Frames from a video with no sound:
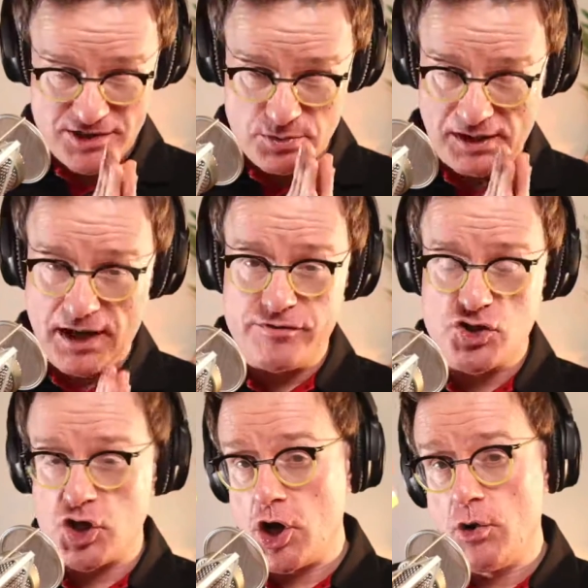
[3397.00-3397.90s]
a live
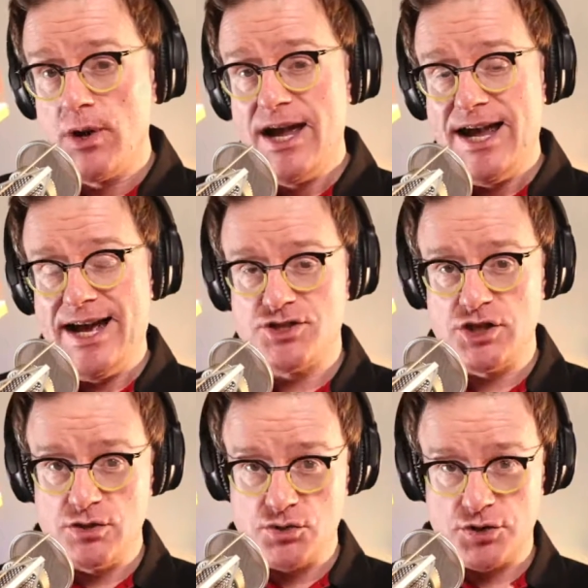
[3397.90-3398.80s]
show, how
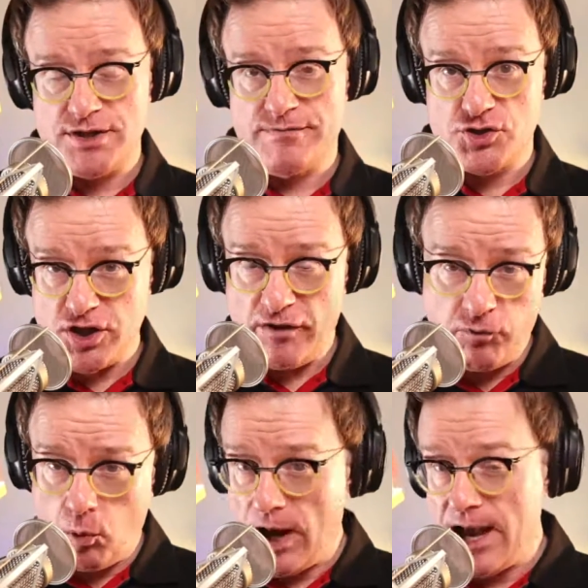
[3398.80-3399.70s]
to use all the different
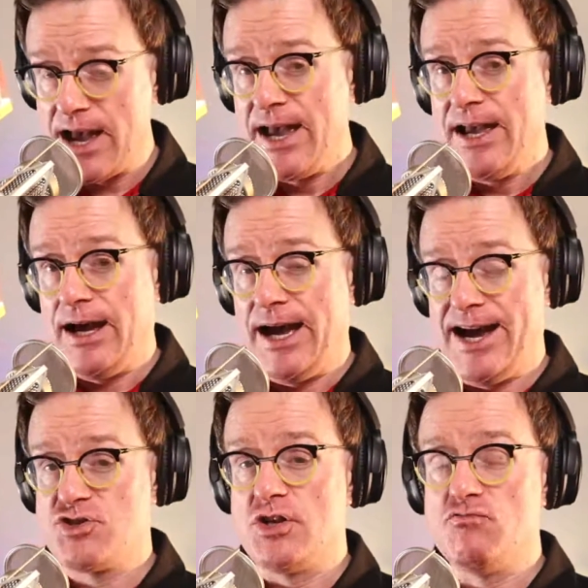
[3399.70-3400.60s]
software,
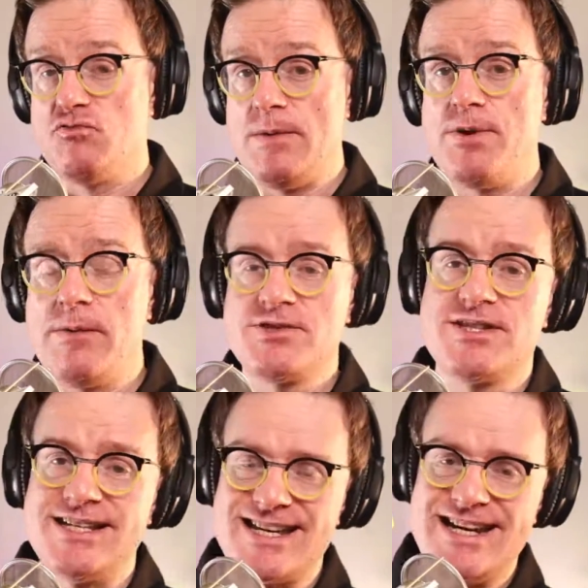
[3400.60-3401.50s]
how to repurpose
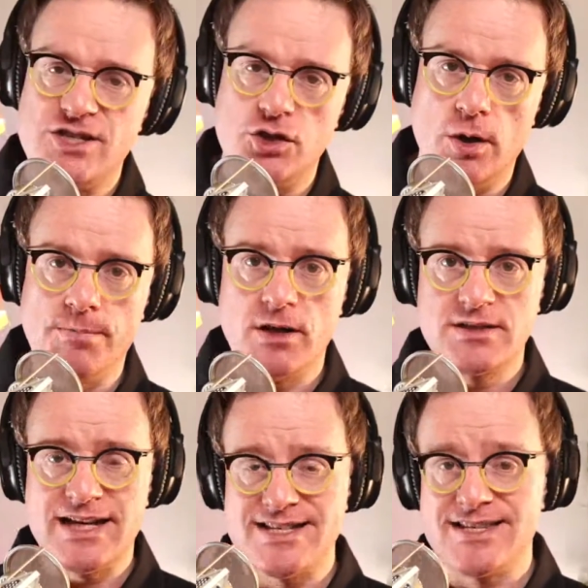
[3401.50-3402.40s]
this into a
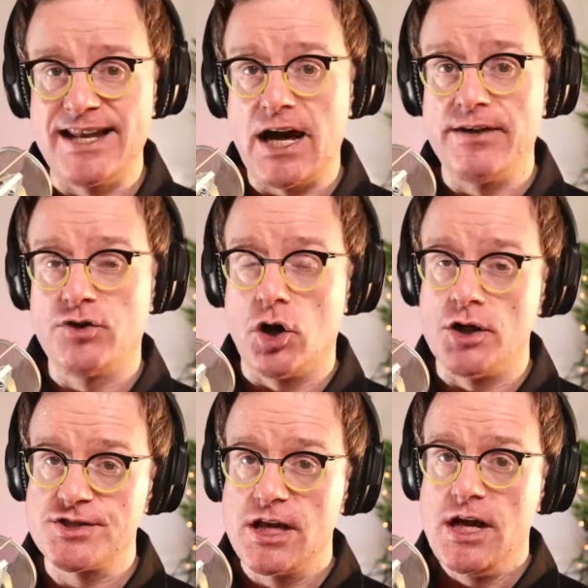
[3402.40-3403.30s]
podcast, then I've
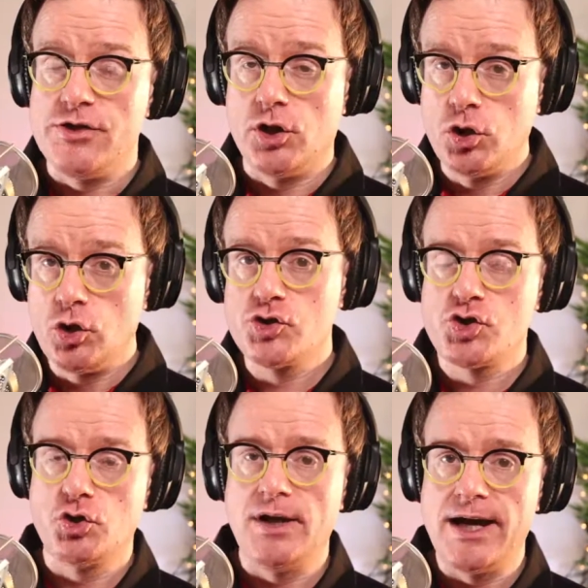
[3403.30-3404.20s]
got the
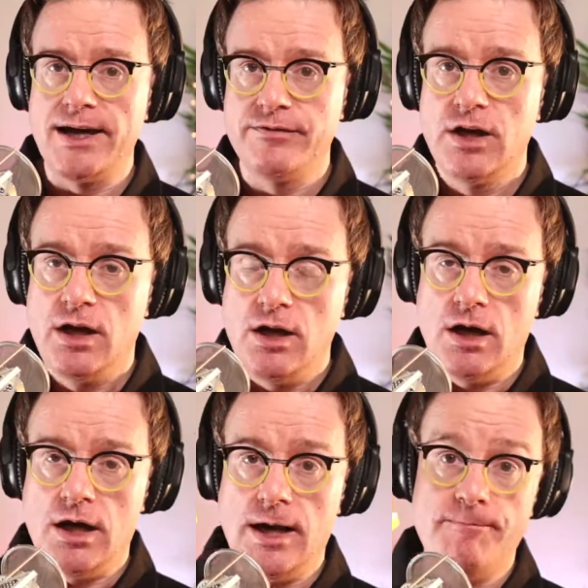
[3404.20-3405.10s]
Launch Your Live
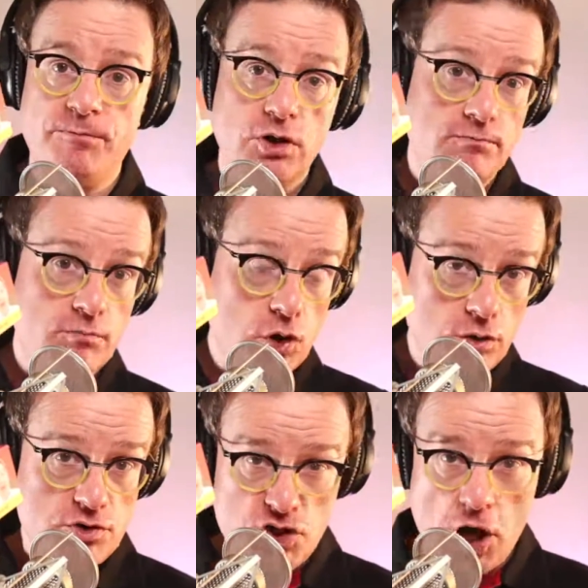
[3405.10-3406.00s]

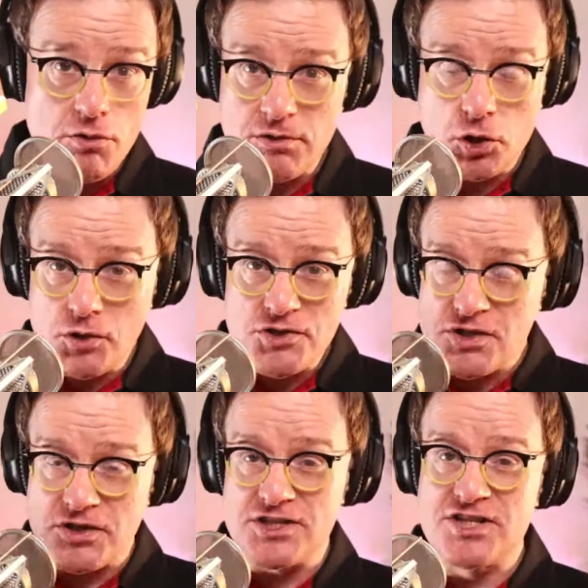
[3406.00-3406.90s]
show course
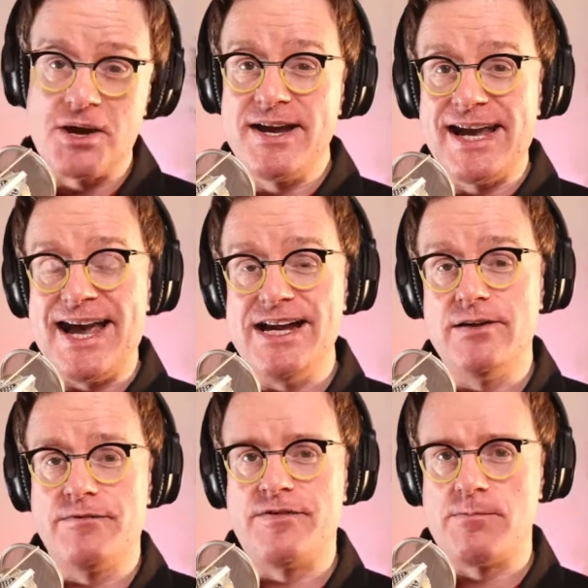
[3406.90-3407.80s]
that's coming
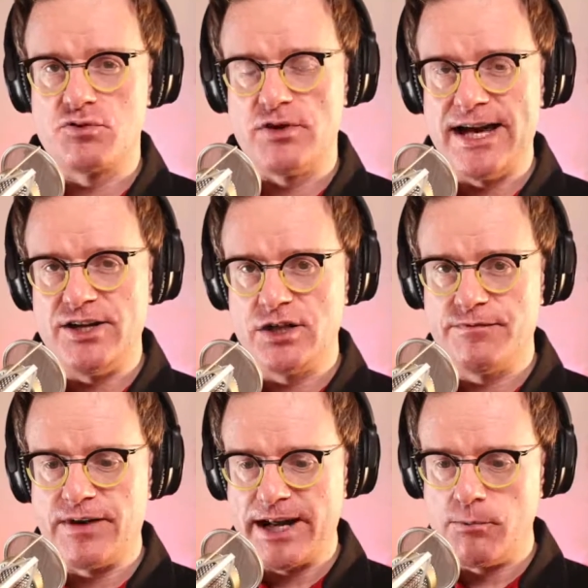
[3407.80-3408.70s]
in February, and you
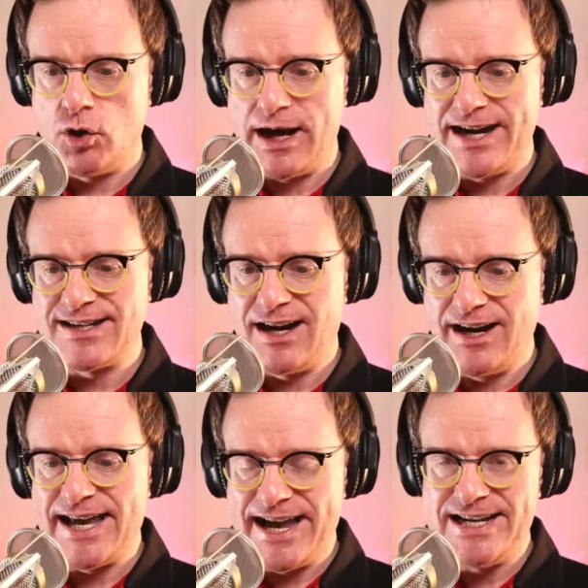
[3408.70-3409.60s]
can find out more at
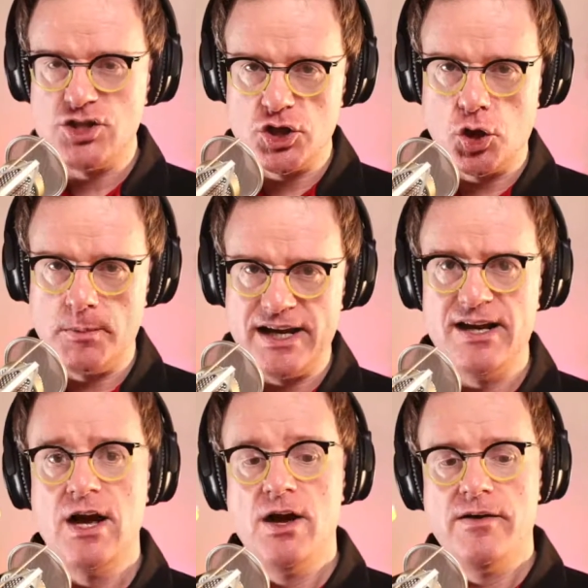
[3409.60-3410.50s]

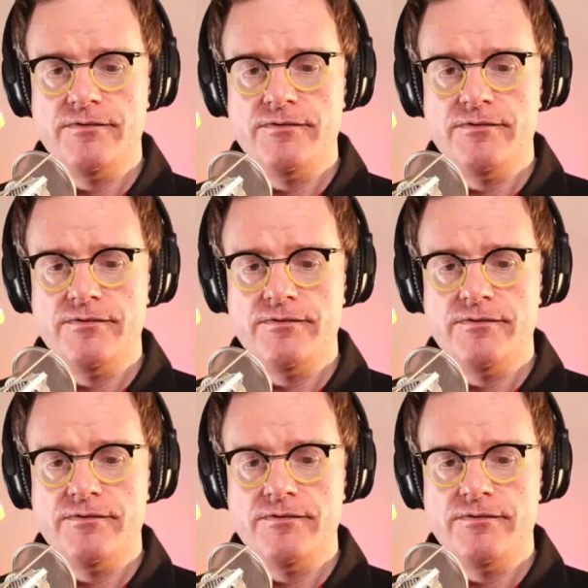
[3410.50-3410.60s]
iag.me/LYL.